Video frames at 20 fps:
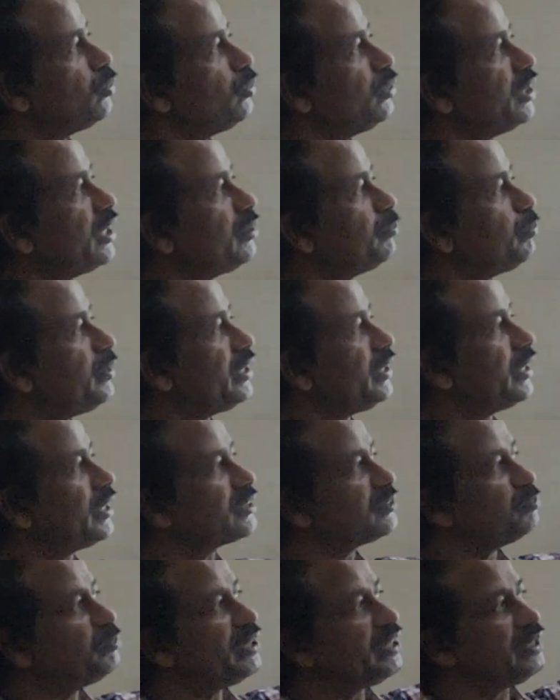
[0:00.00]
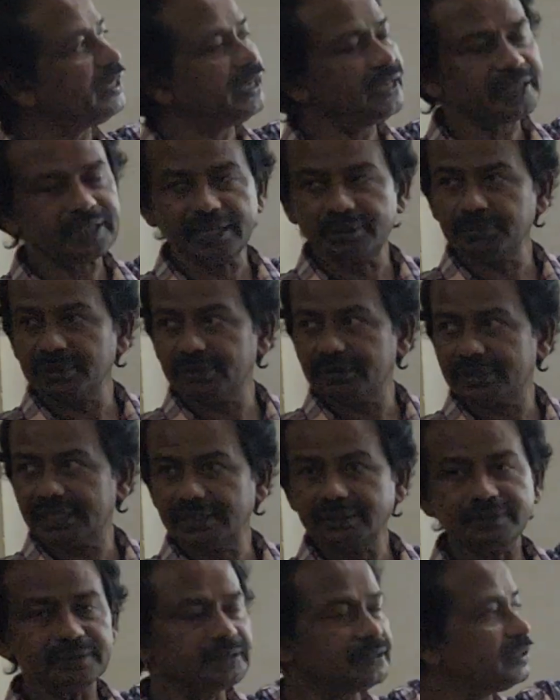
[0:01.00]
2n pi x by a can be
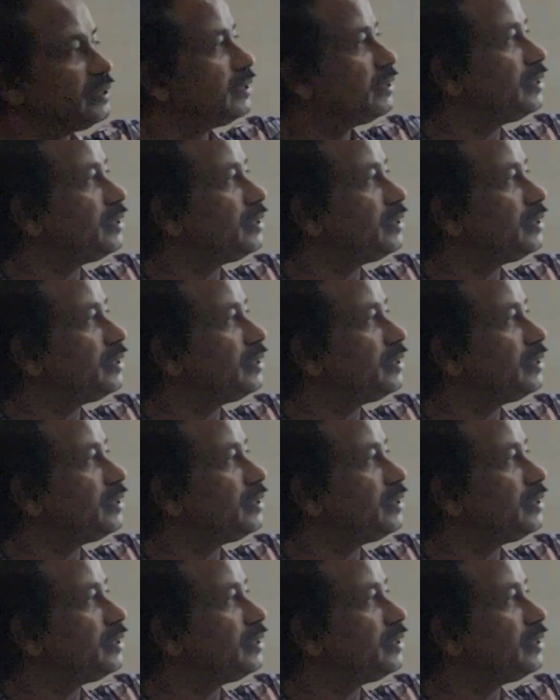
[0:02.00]
written